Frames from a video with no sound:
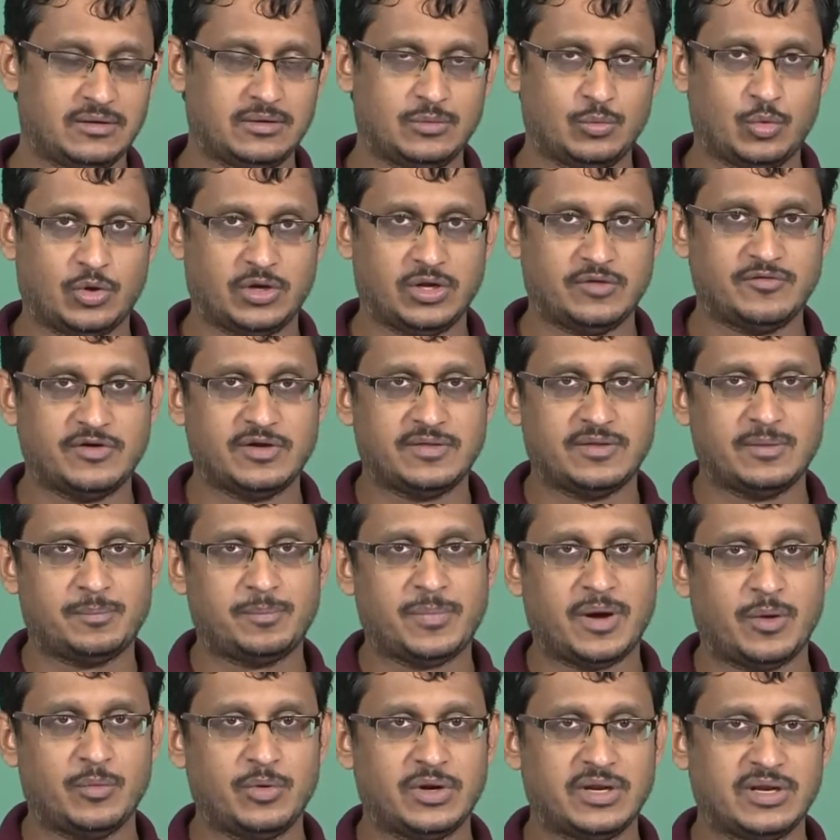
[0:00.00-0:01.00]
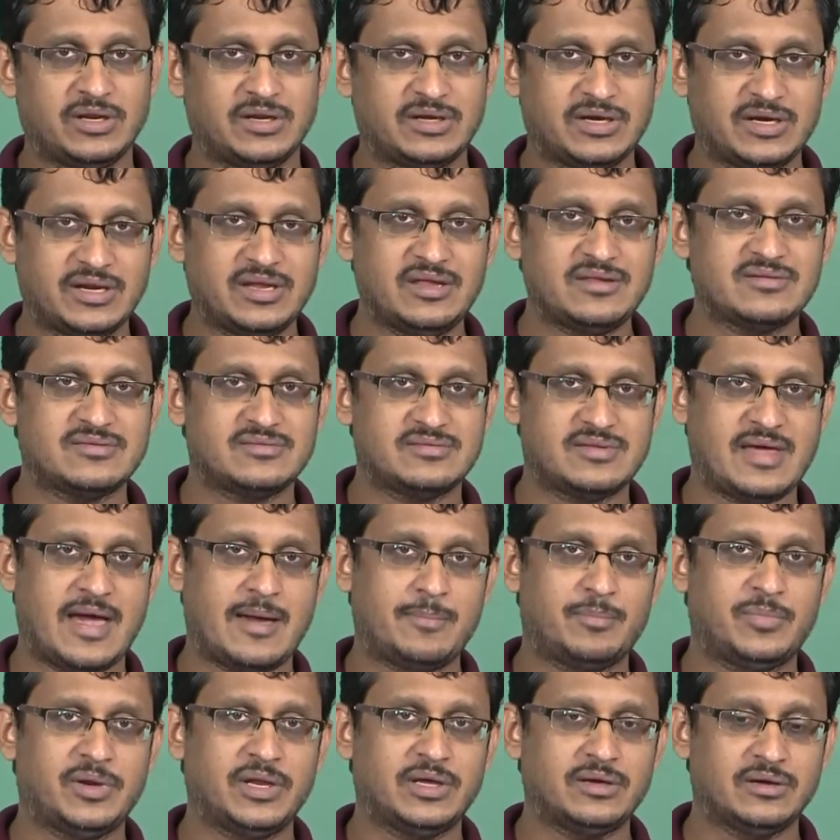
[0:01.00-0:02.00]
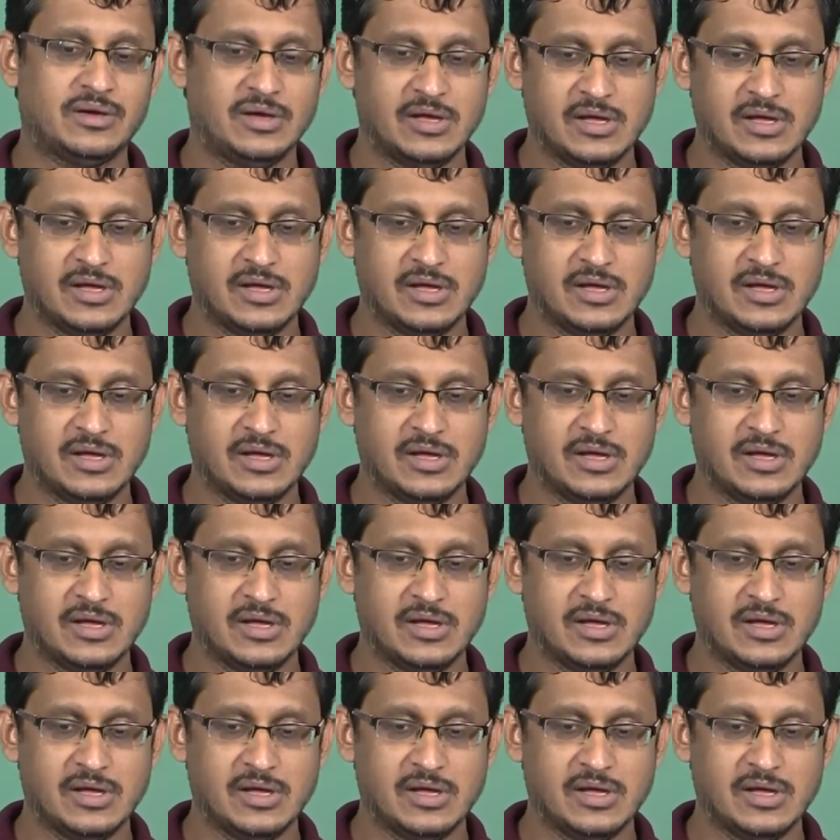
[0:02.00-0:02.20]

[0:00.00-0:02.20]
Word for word: whatever the power increase is happening